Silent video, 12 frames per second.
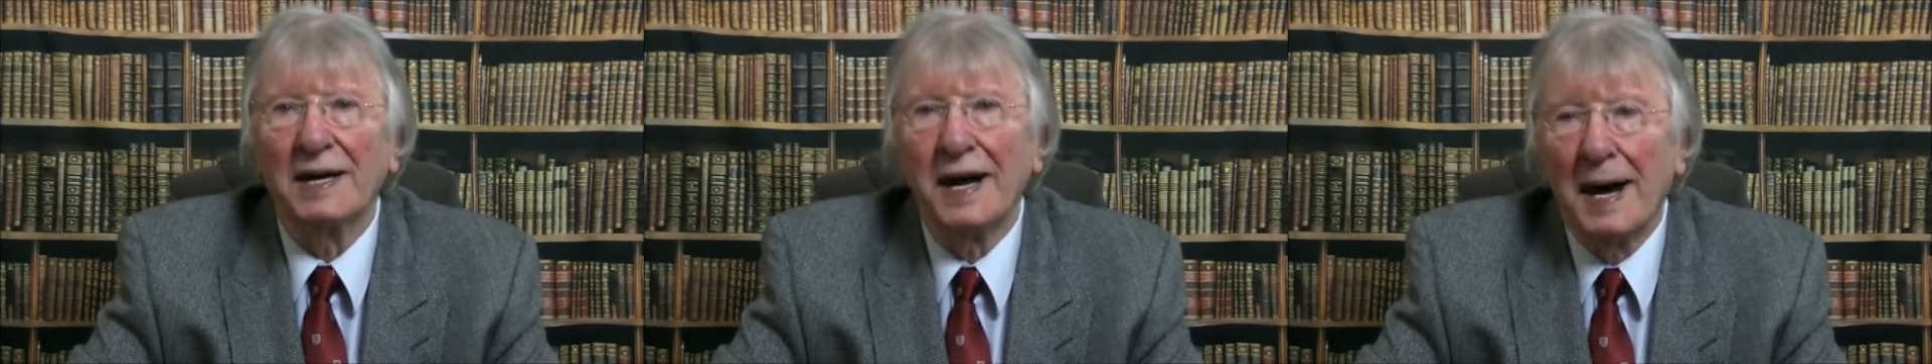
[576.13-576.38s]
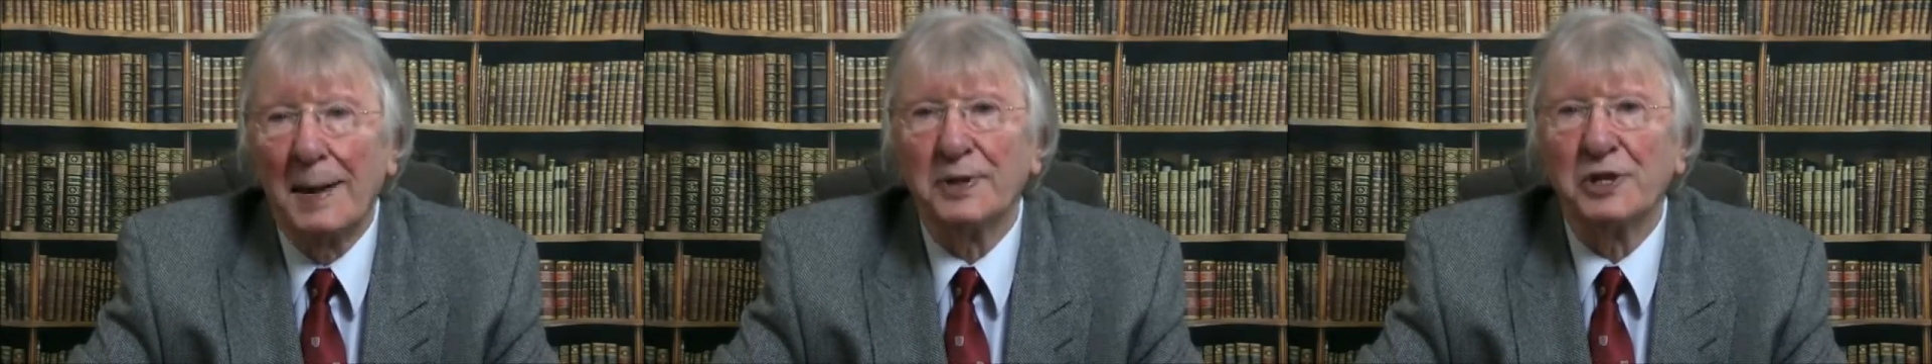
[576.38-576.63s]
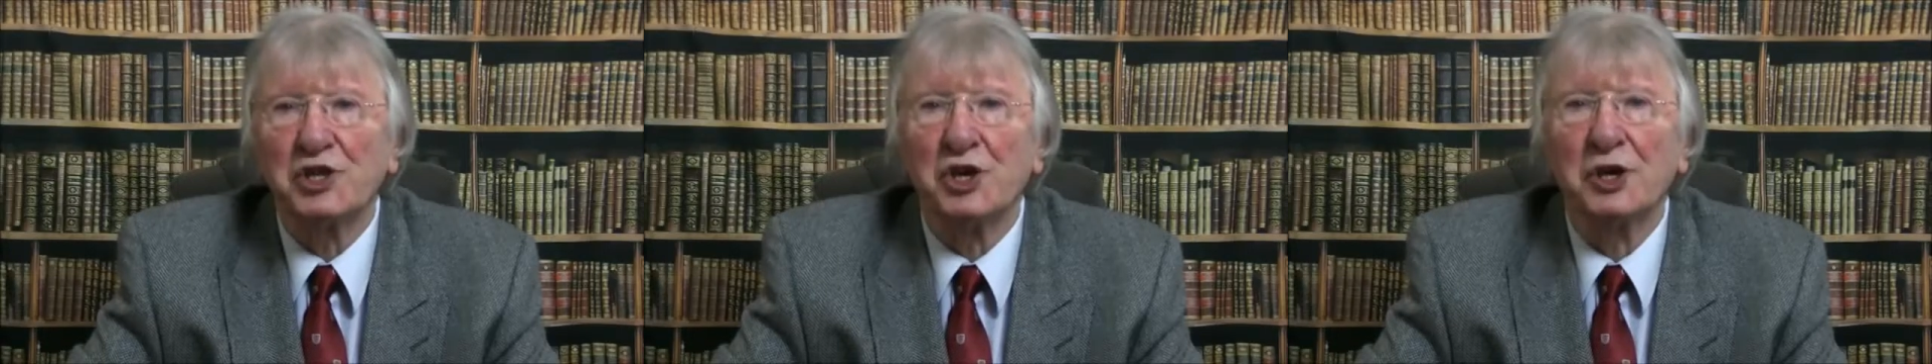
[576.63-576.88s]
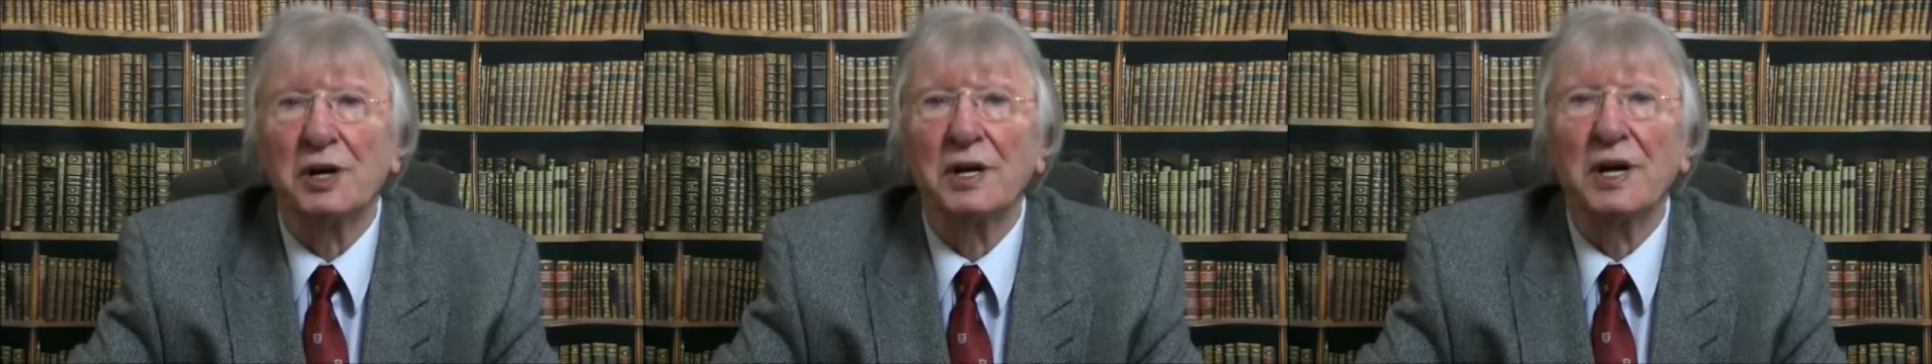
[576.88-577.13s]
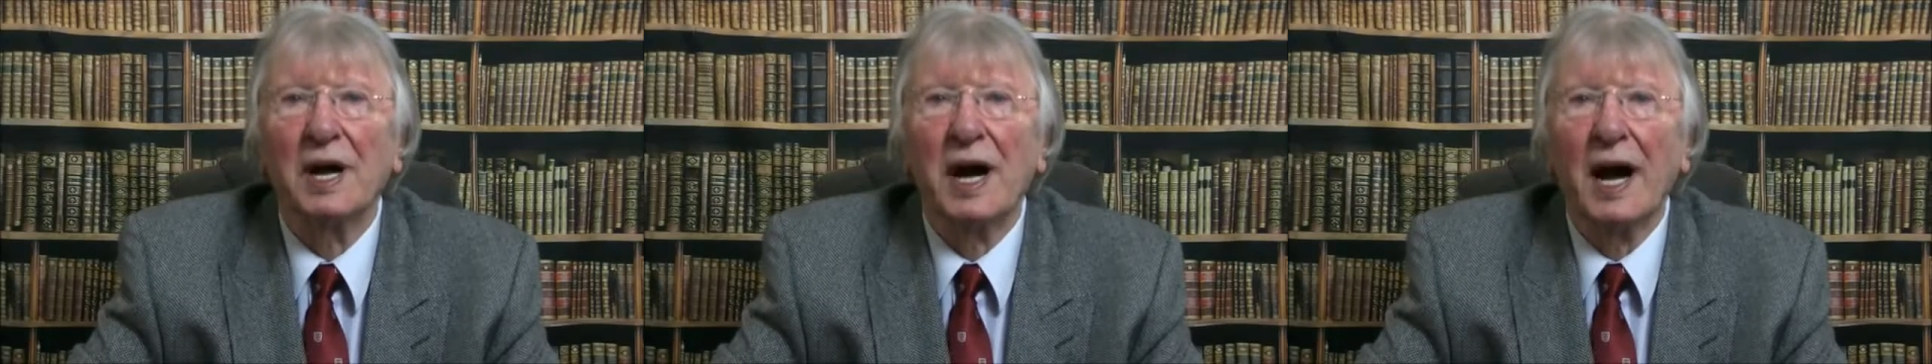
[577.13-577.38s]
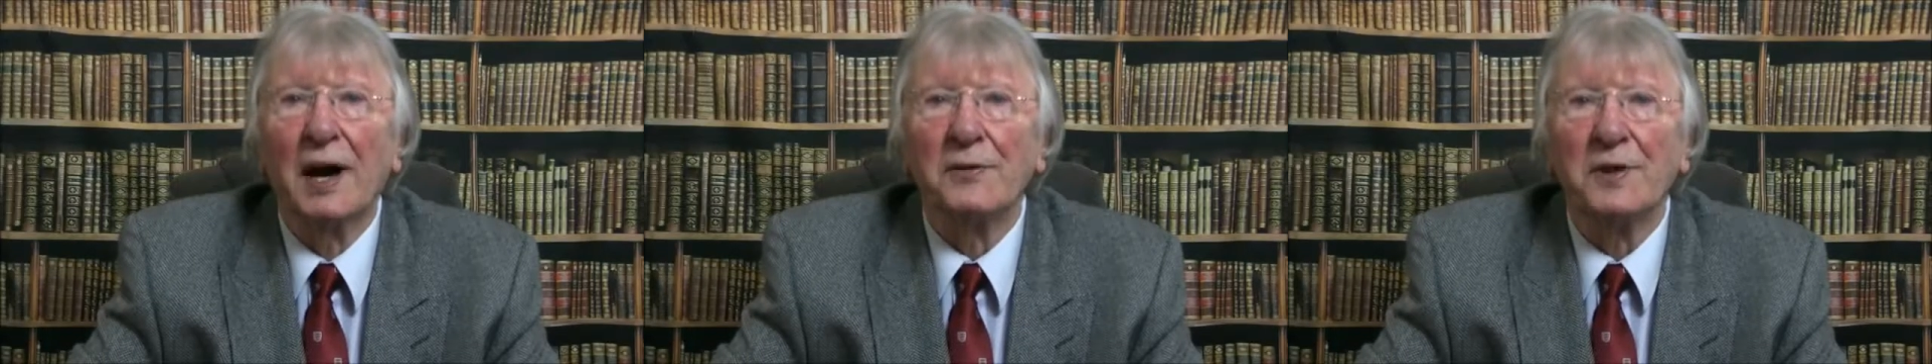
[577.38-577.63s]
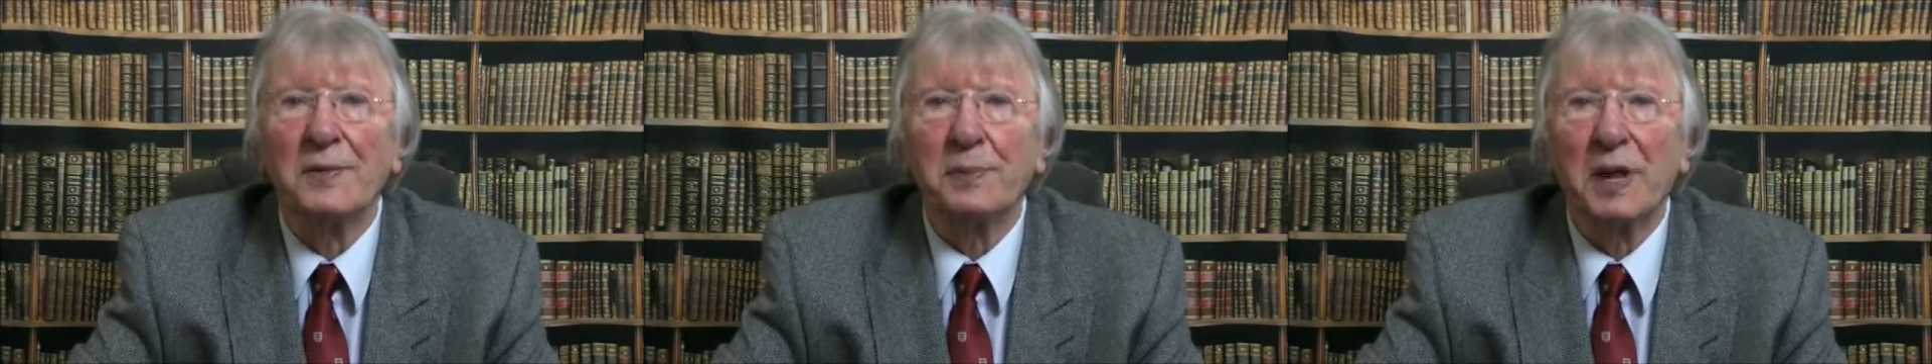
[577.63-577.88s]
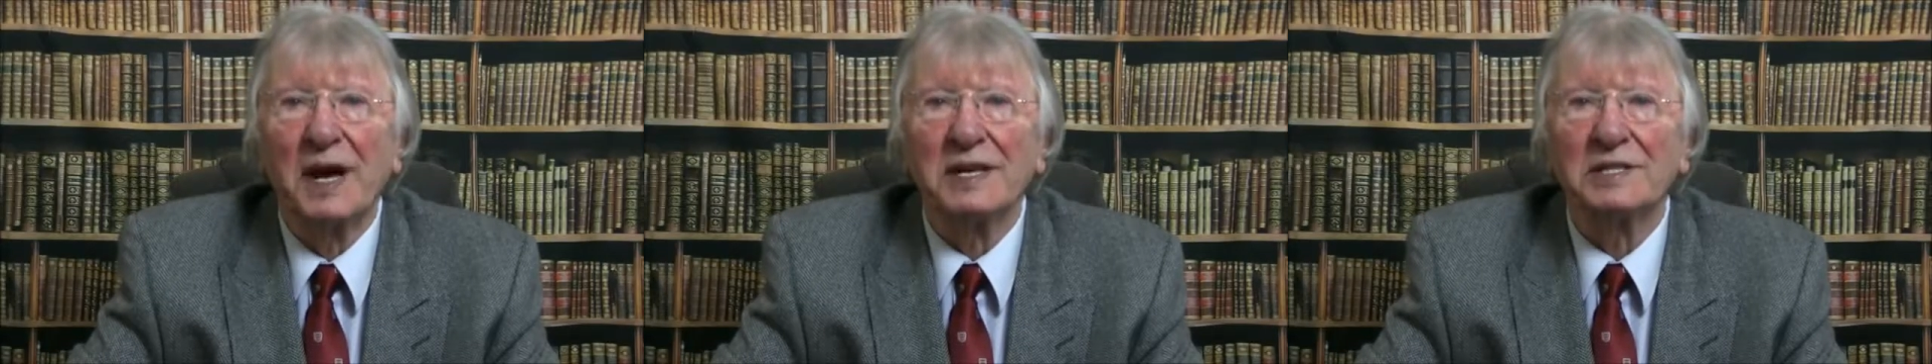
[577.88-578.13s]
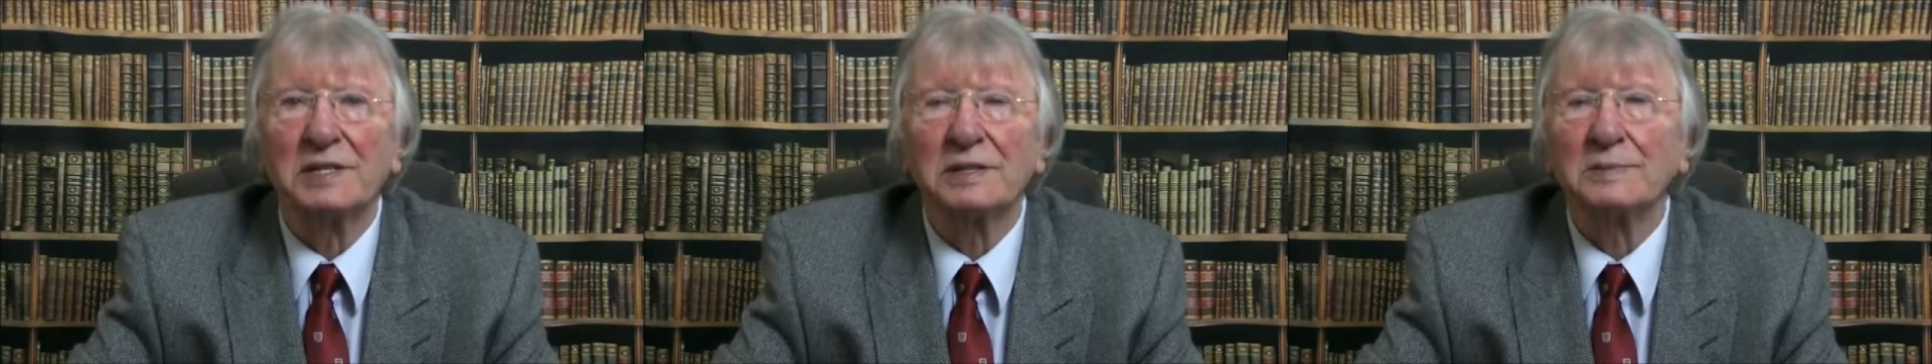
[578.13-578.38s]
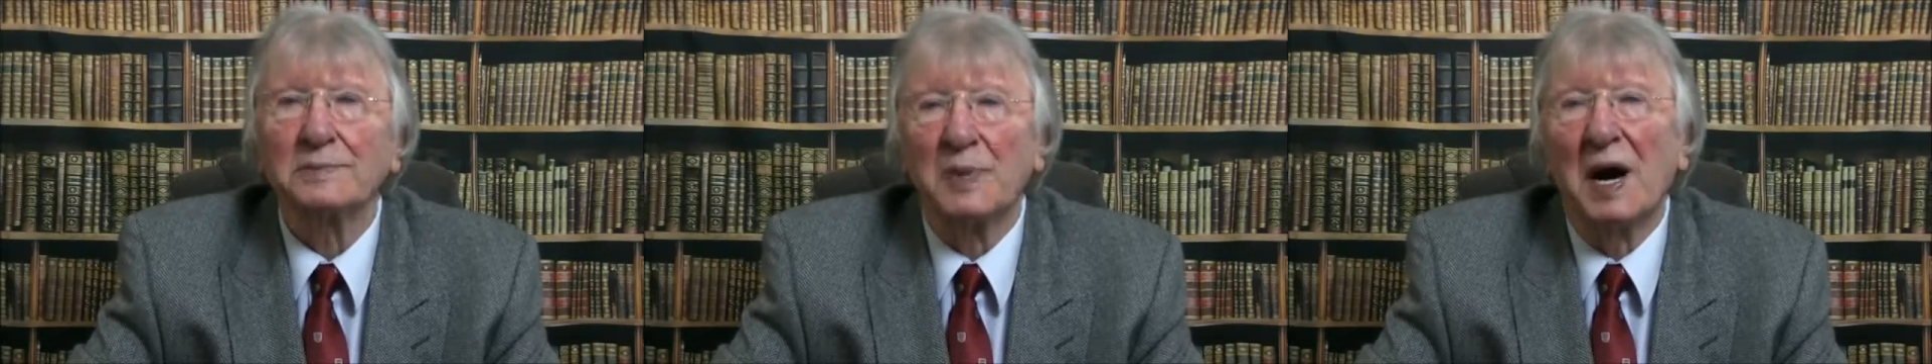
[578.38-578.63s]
aperture and replaced